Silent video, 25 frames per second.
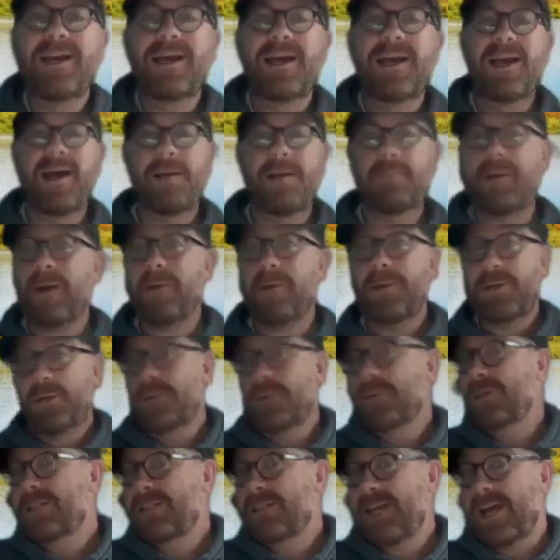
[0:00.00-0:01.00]
about
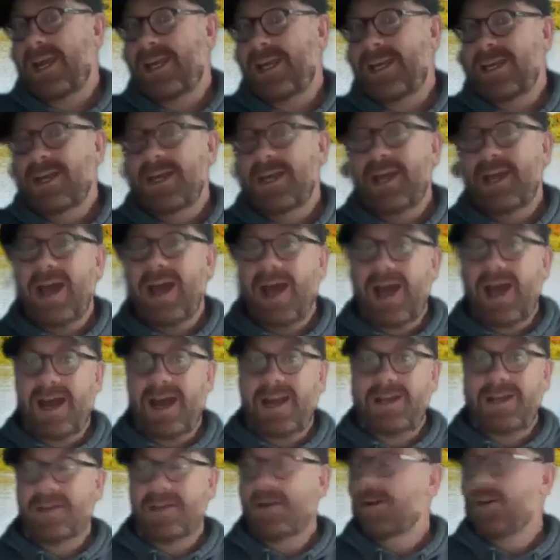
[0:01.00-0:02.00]
your day.
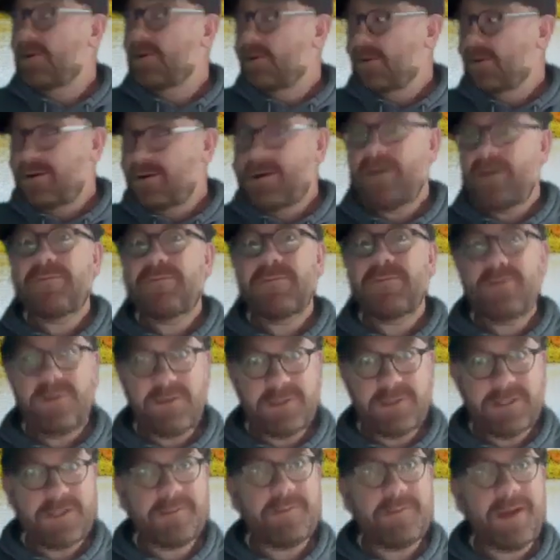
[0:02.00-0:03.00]
And I've
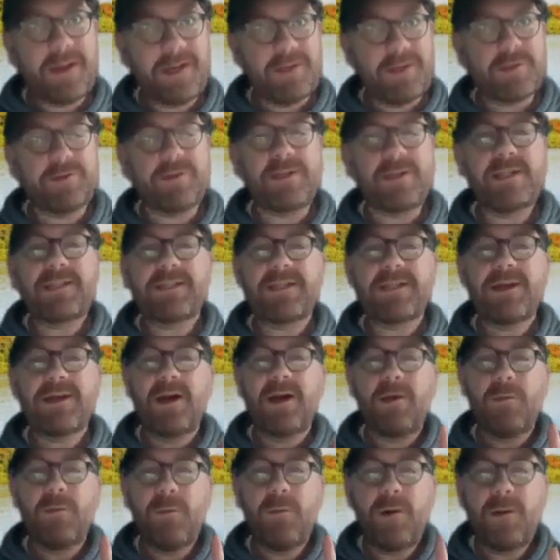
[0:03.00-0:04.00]
got some entries.
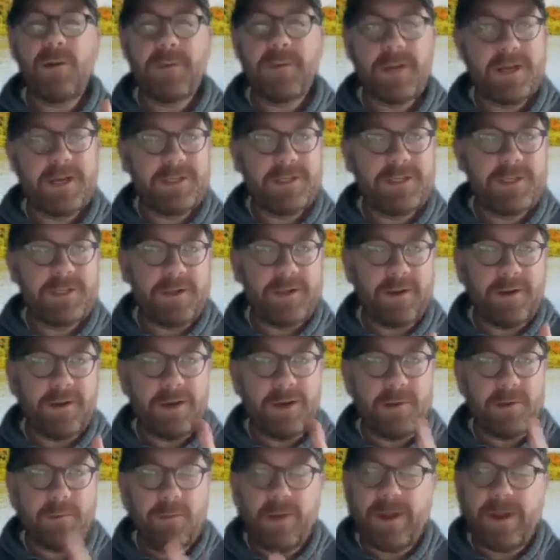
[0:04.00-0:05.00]
What I'm going to do, though, I'm going
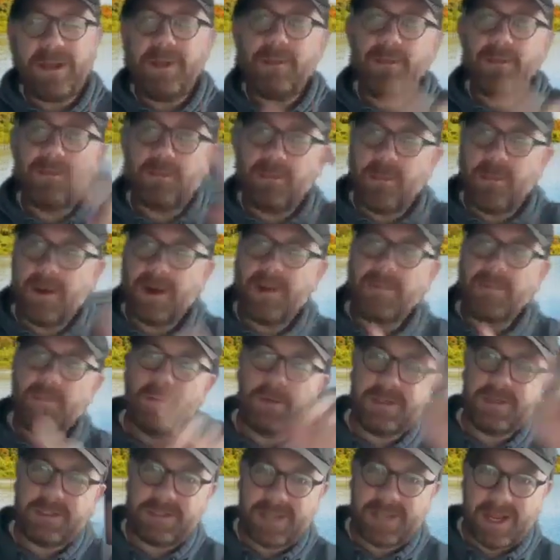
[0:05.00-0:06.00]
to wait one
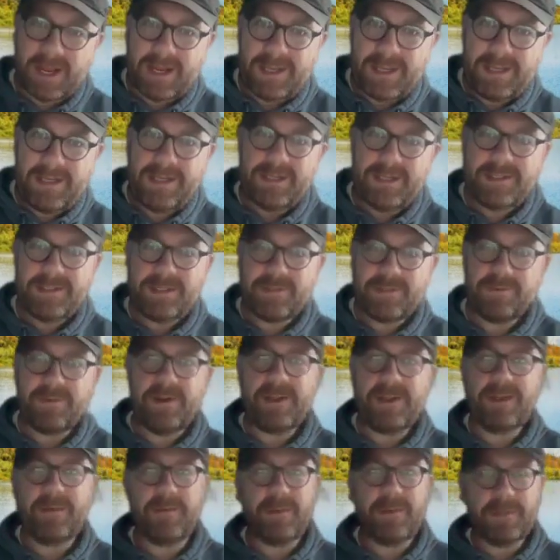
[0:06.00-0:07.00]
more day to
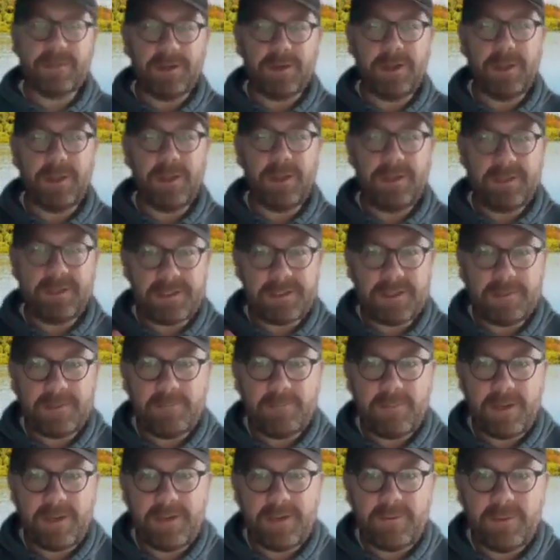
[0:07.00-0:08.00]
read them, because I think some
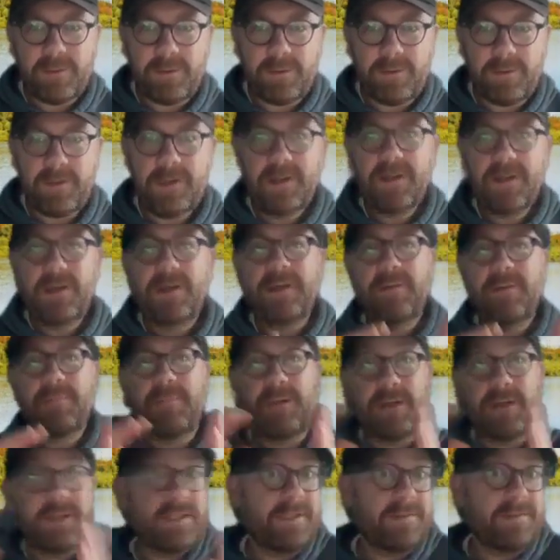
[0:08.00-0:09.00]
people,
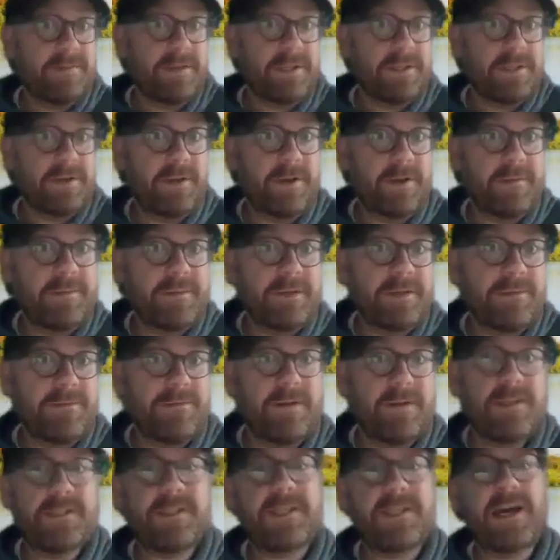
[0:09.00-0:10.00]
because of the time
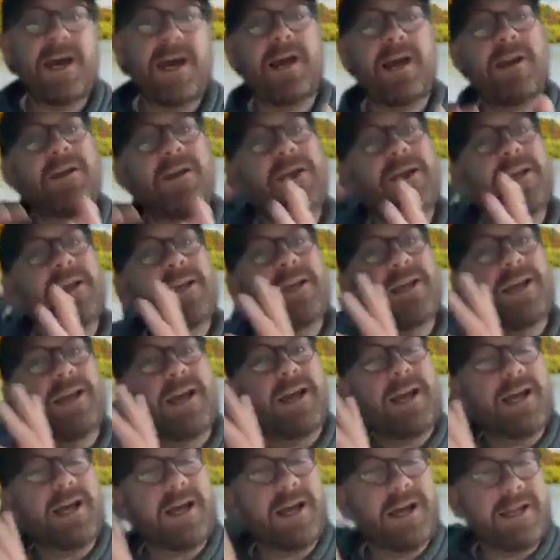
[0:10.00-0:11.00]
difference, are like
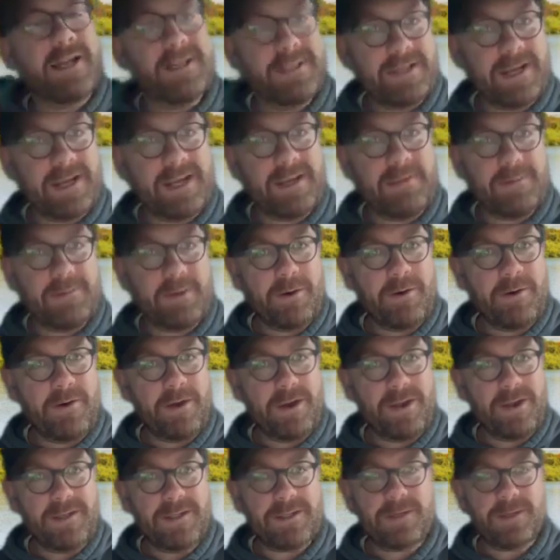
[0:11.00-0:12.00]
a day
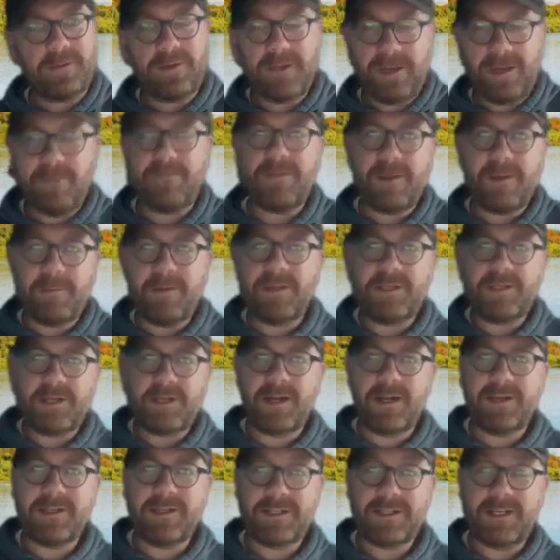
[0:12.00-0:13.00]
behind. So I'll give them a
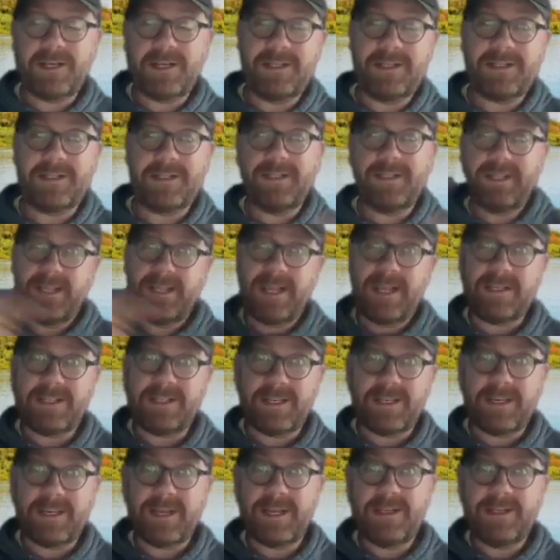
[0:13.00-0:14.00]
chance to listen to
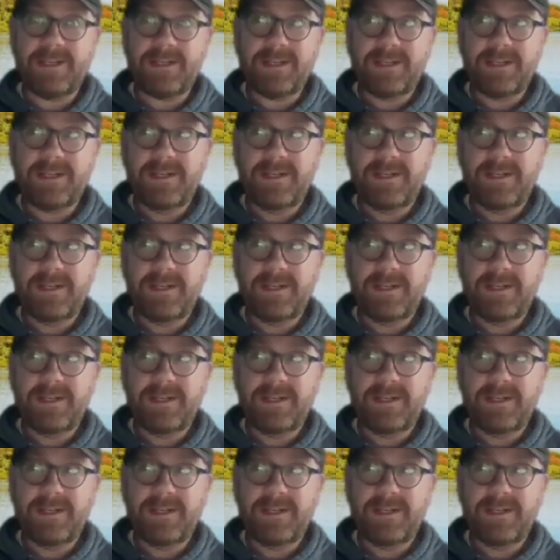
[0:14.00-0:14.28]
yesterday's